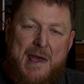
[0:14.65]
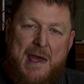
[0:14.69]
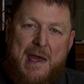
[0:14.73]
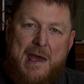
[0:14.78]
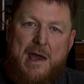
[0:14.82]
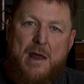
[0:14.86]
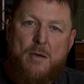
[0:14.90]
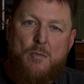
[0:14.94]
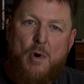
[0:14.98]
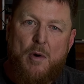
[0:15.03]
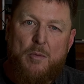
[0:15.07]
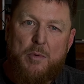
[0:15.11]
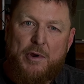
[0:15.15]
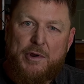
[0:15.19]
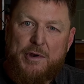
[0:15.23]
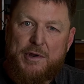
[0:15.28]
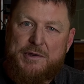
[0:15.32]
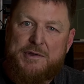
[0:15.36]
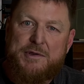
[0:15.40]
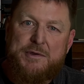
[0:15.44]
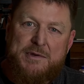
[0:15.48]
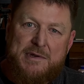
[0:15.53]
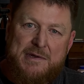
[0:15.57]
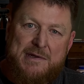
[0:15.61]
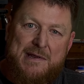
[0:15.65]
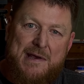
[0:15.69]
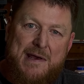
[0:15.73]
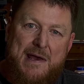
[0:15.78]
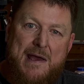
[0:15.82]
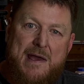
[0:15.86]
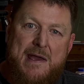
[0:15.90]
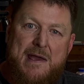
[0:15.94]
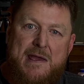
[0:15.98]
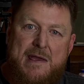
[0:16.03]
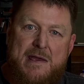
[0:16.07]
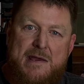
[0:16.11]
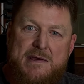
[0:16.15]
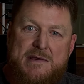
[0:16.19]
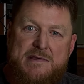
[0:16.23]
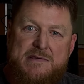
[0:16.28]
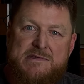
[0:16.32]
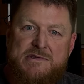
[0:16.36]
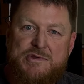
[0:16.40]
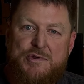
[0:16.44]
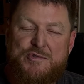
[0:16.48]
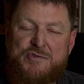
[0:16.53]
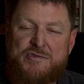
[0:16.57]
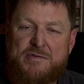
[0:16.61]
and what we're going to do today
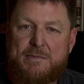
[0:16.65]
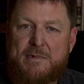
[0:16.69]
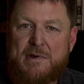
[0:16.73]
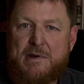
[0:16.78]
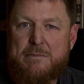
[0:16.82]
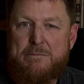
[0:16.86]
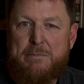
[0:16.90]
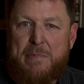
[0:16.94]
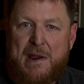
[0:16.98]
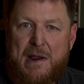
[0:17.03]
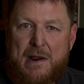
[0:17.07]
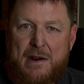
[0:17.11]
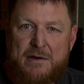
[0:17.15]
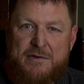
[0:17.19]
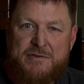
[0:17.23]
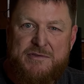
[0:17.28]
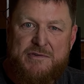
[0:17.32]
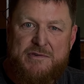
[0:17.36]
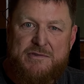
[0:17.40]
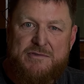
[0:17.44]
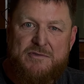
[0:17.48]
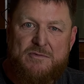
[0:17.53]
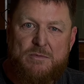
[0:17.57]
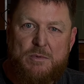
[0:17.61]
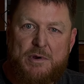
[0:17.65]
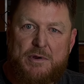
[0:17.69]
is do some comparisons.